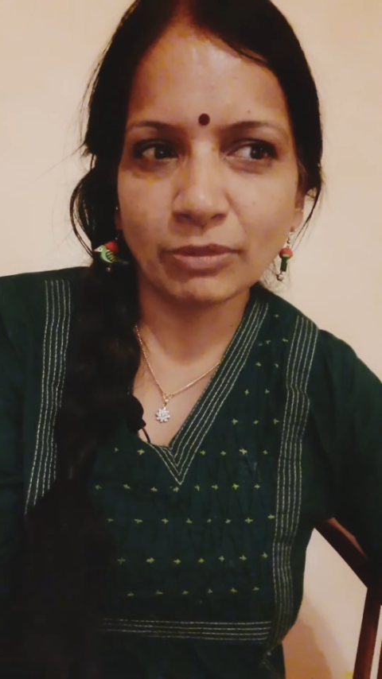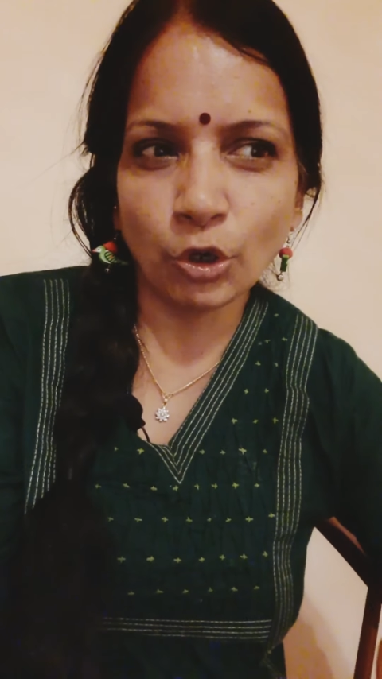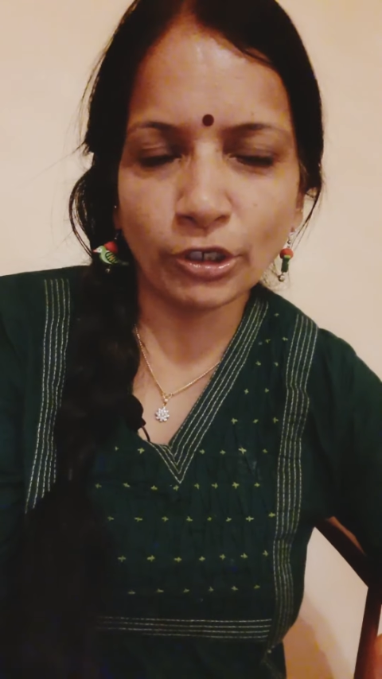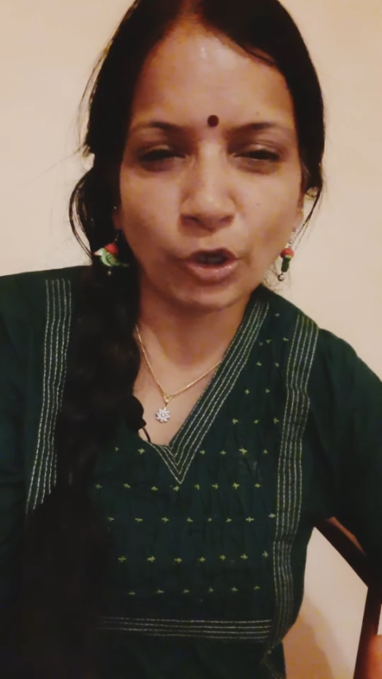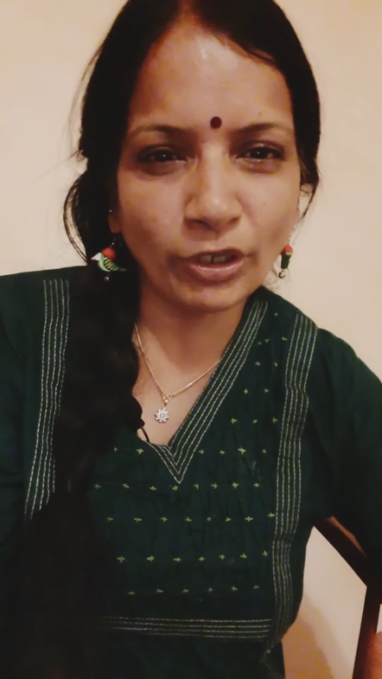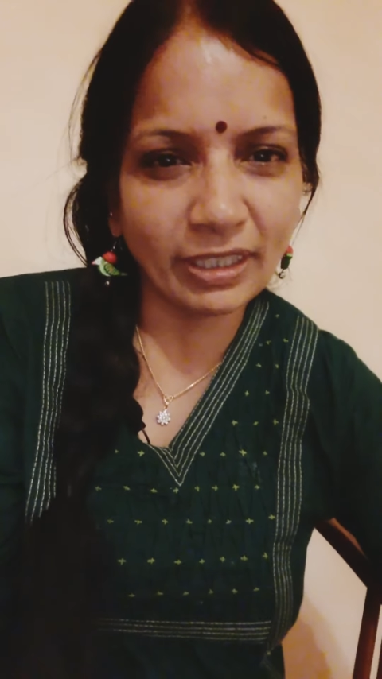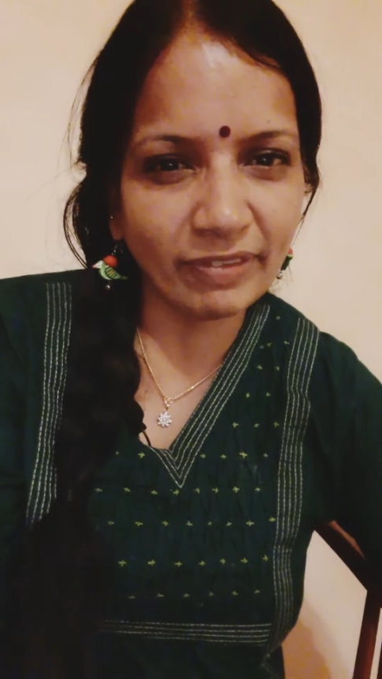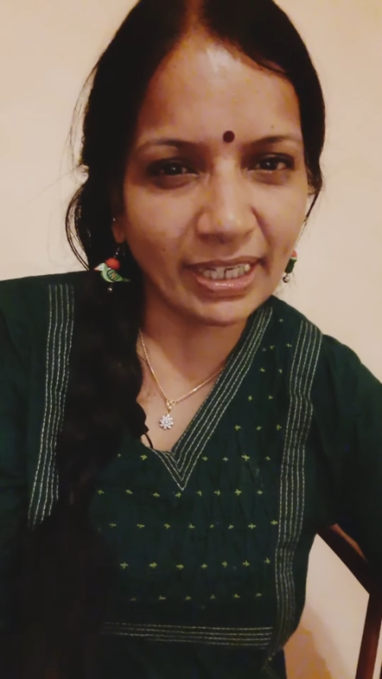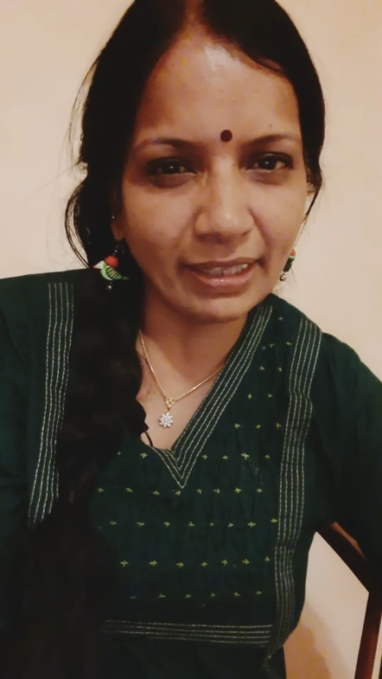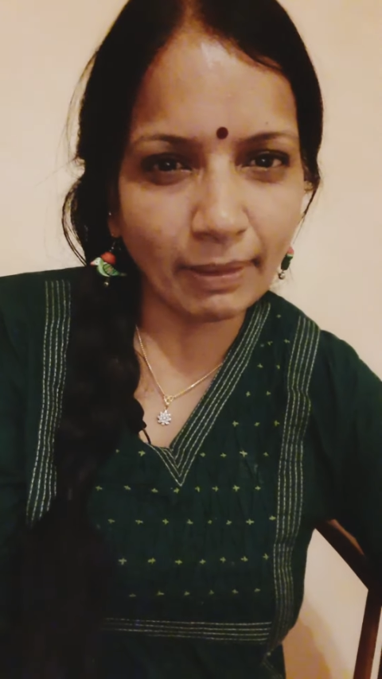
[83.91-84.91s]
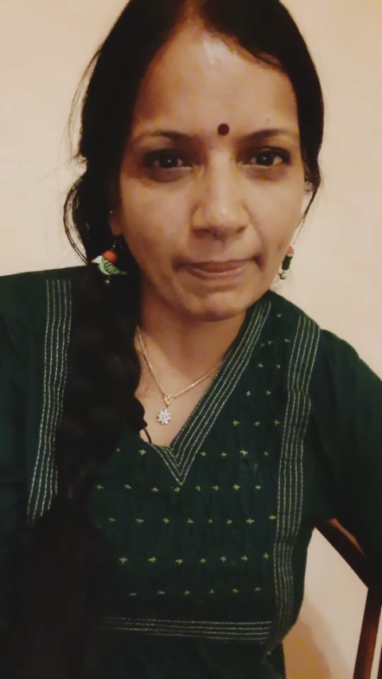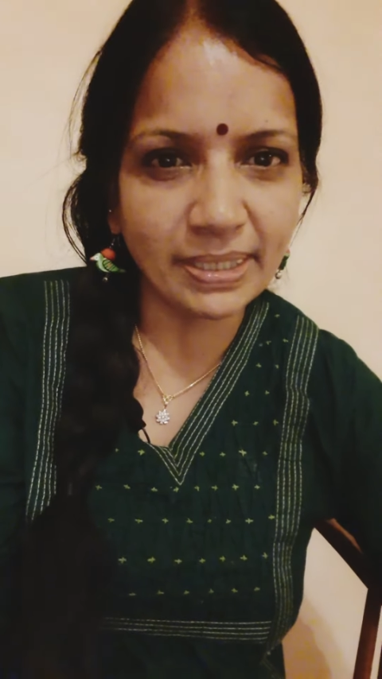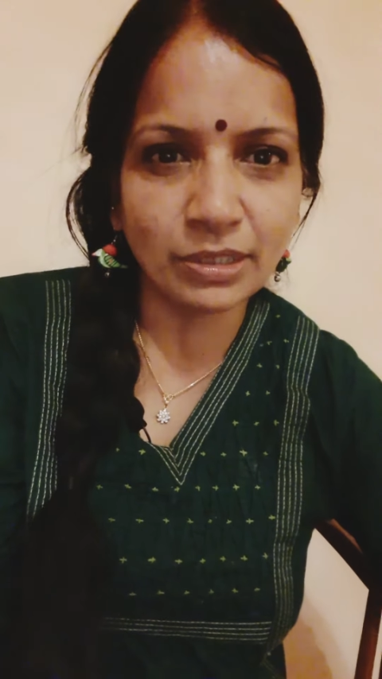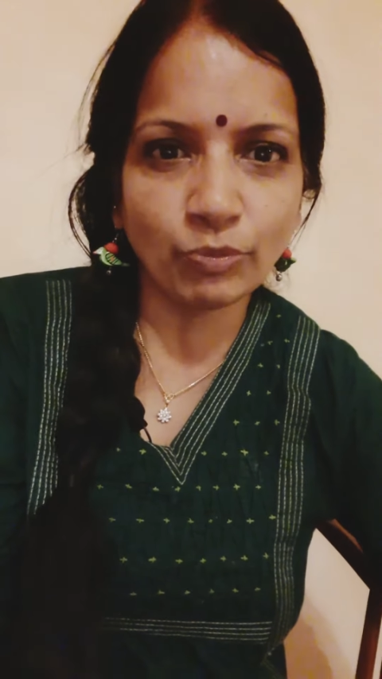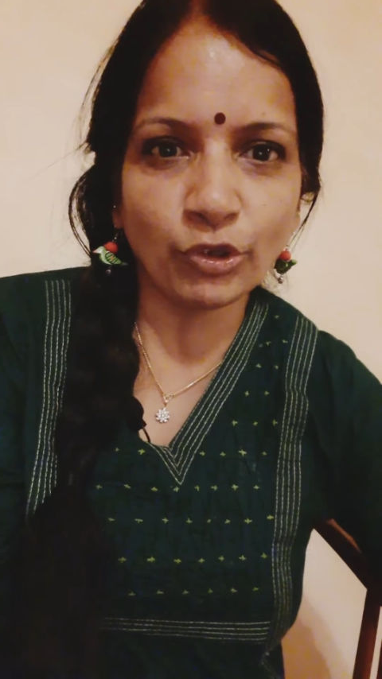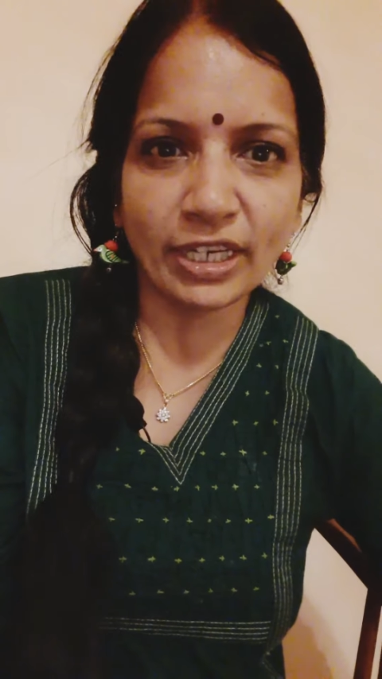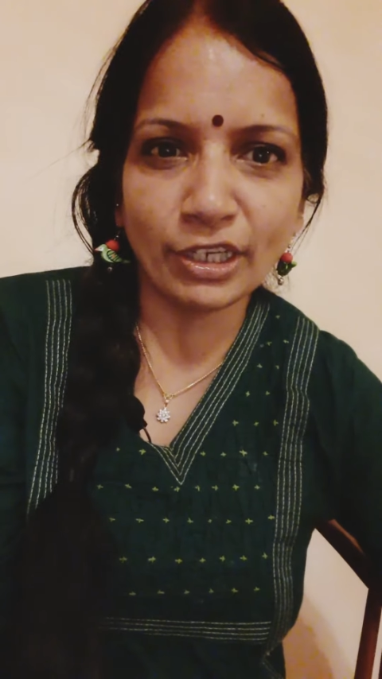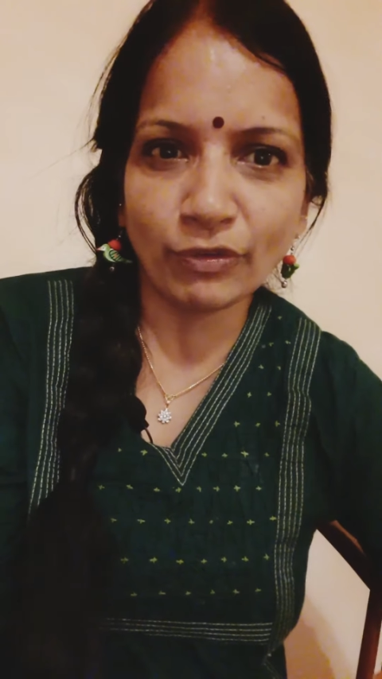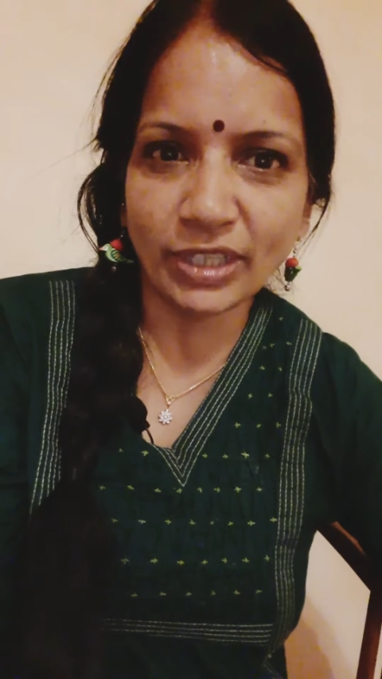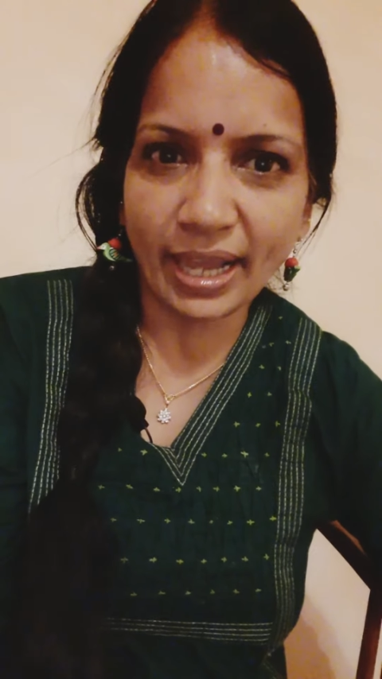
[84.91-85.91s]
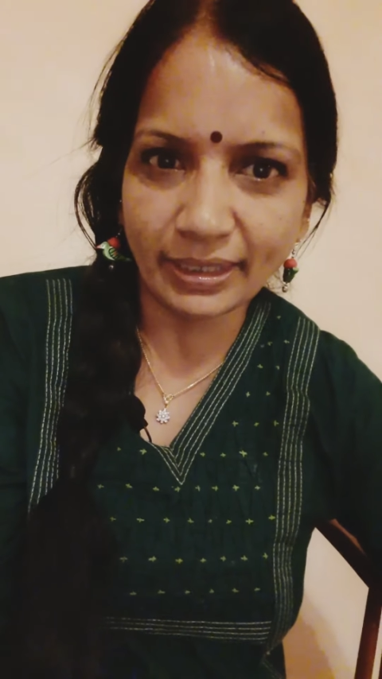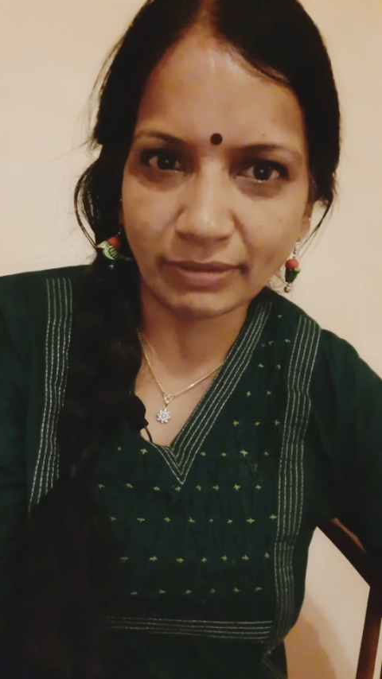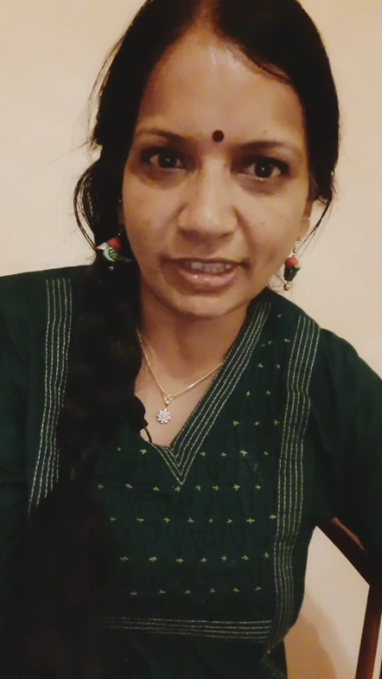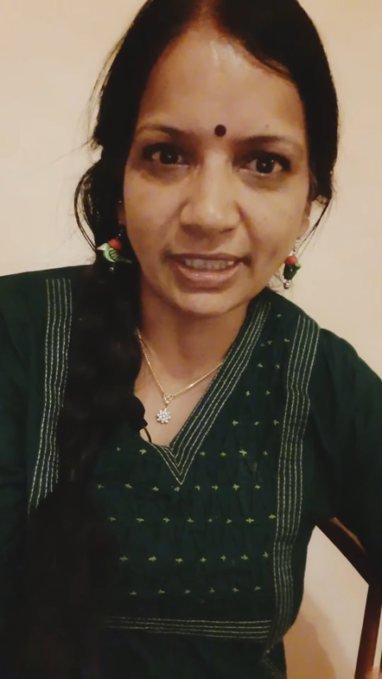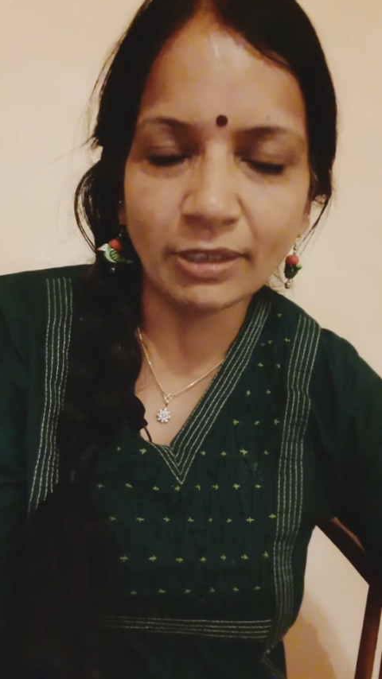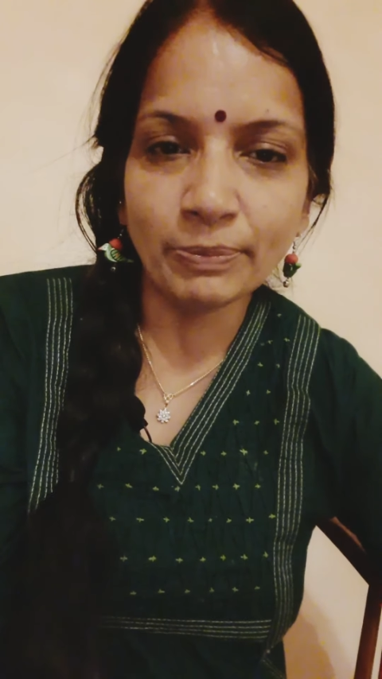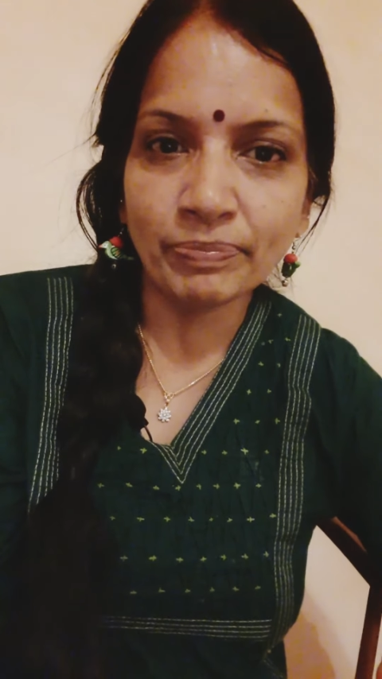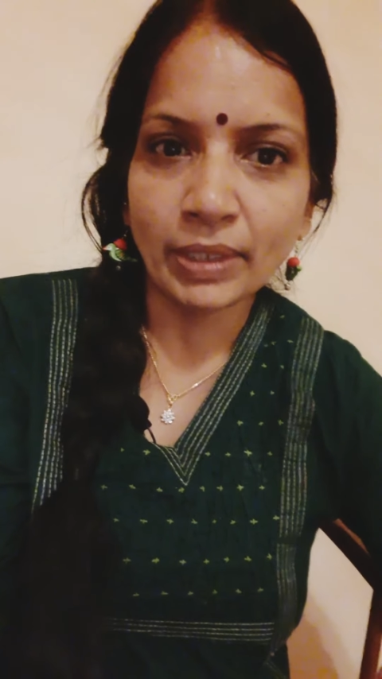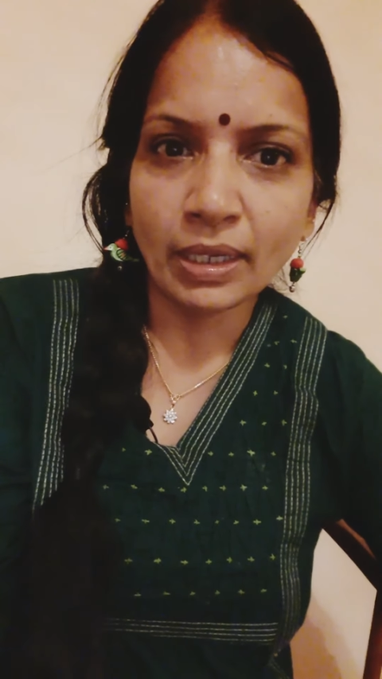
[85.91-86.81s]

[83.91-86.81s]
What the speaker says: or not giving in the best for any of the activity.